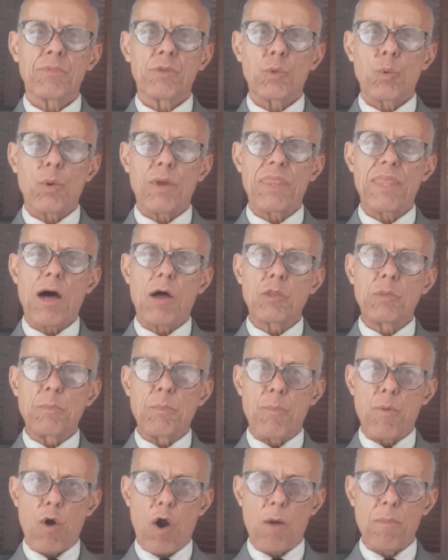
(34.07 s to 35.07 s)
without
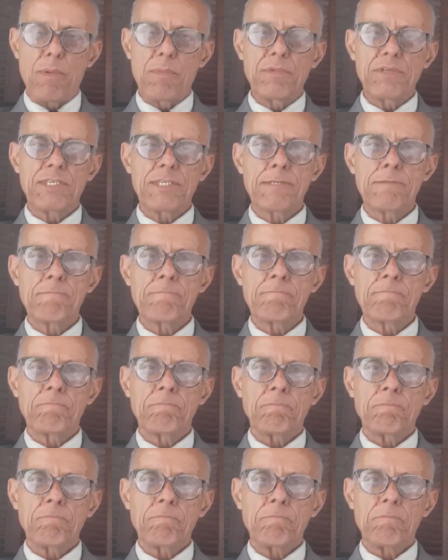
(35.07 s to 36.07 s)
problems,
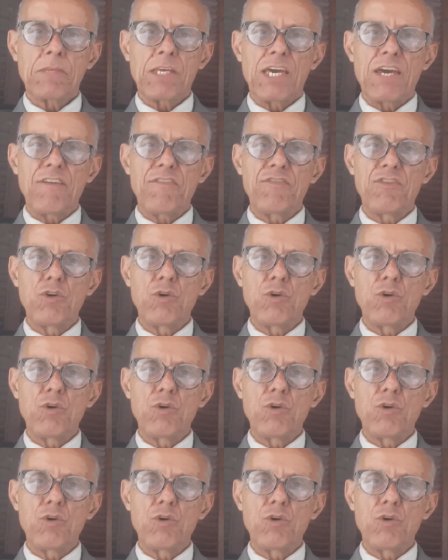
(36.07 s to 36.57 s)
if